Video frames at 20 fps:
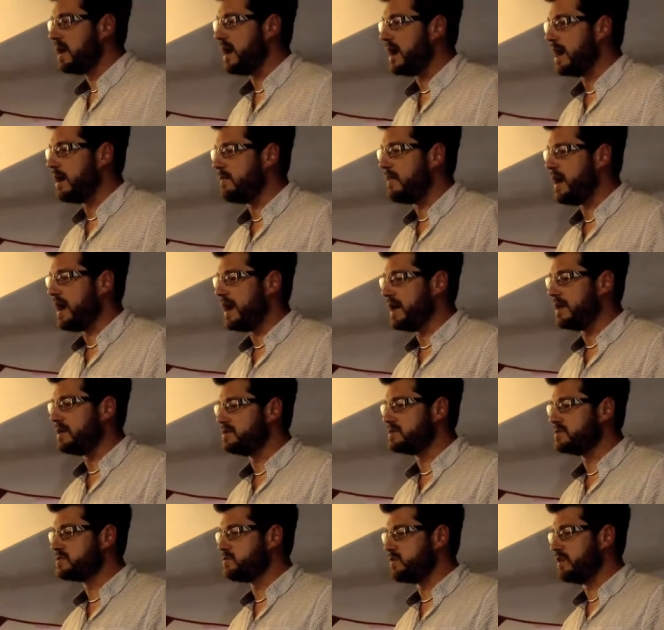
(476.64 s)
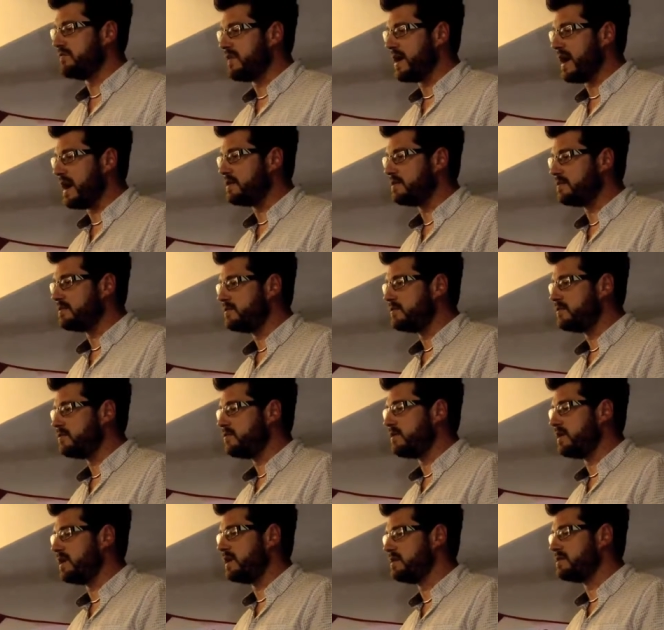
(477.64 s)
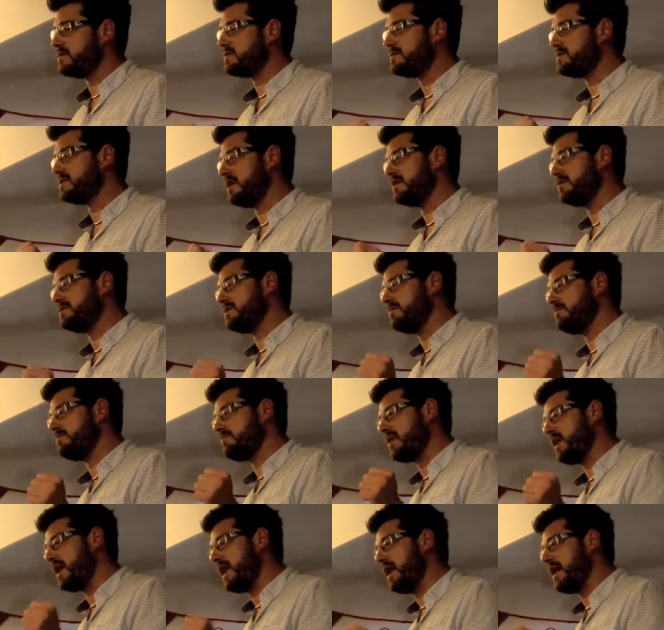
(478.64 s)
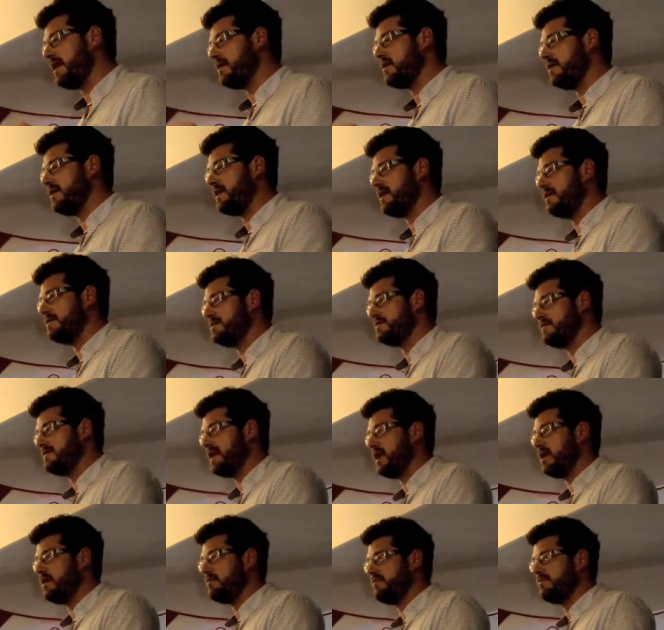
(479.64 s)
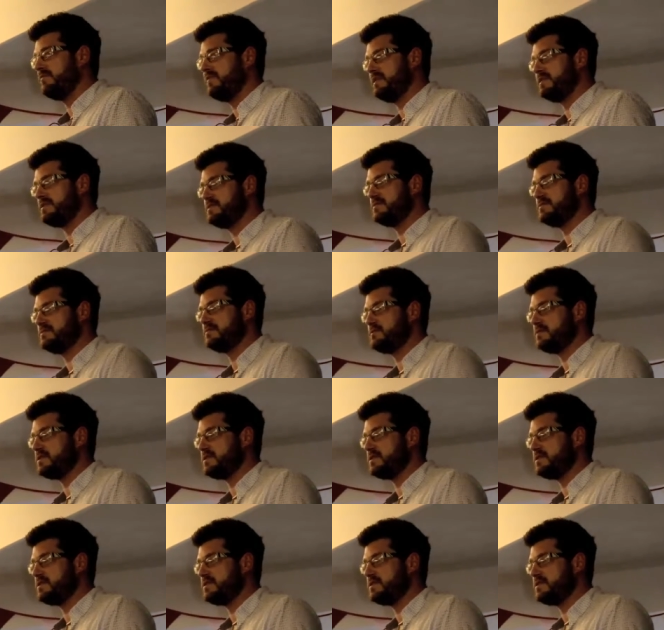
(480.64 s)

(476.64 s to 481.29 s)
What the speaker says: and with that, we decided to plan and develop this